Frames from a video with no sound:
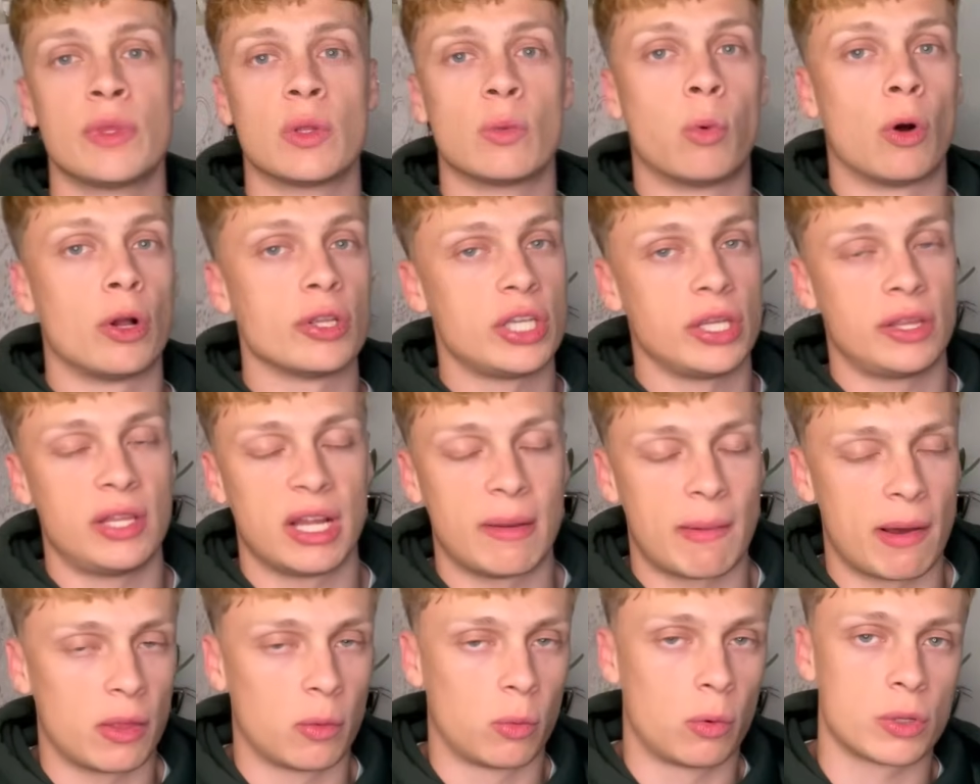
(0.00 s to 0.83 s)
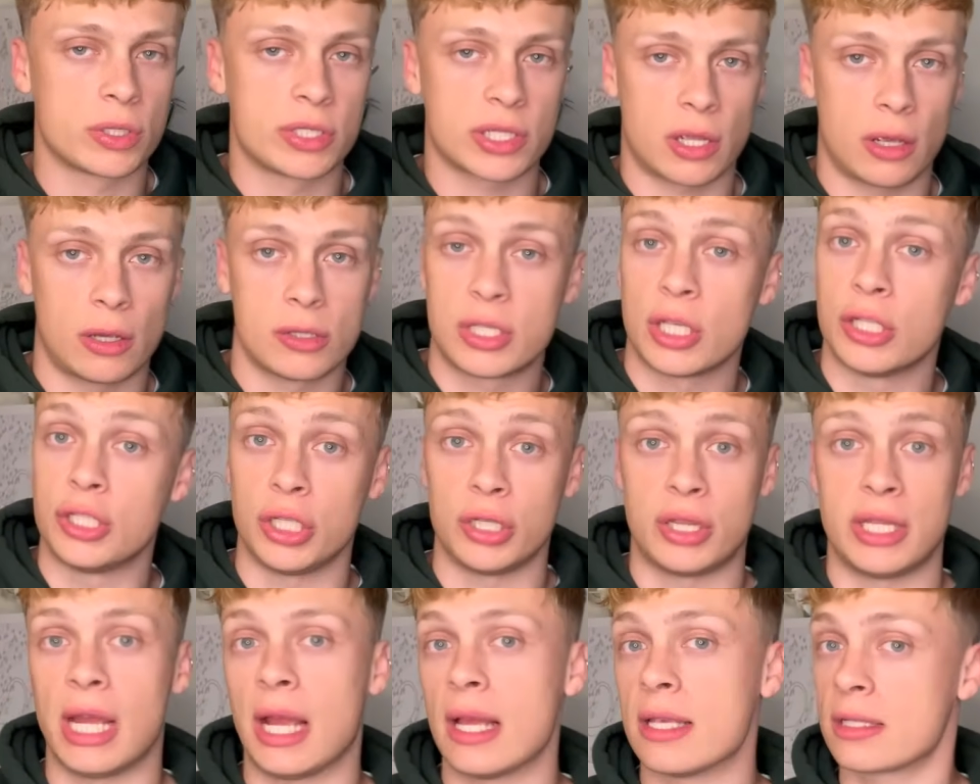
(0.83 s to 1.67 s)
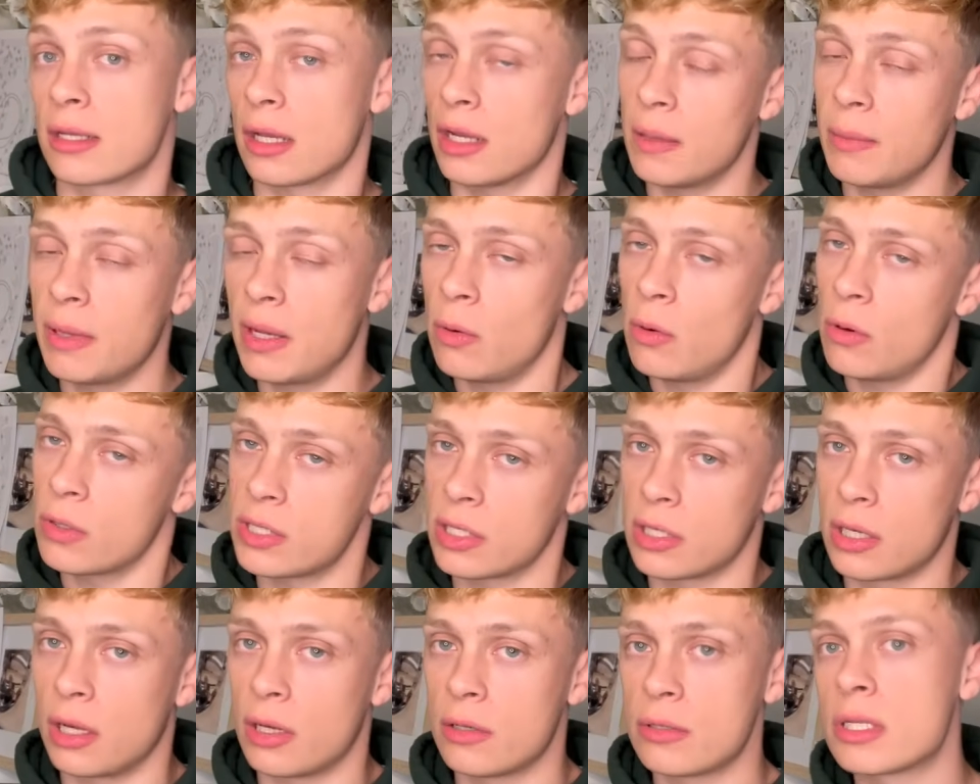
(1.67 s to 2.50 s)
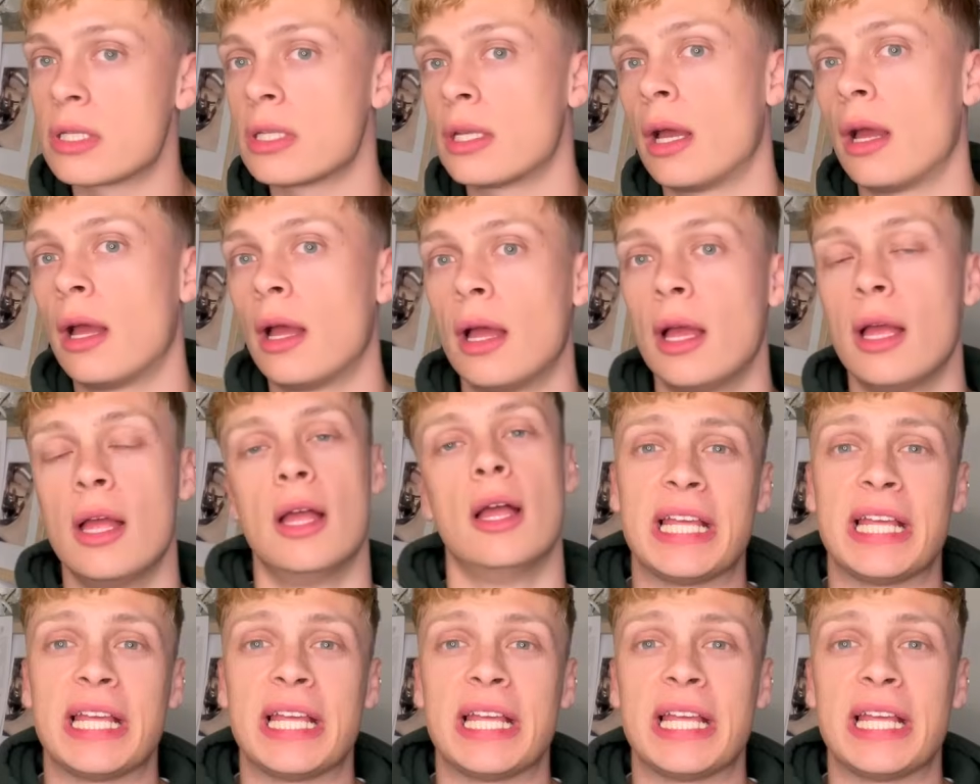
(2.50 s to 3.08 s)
What do you think about the water coaster? Do you think it's going to be a water coaster?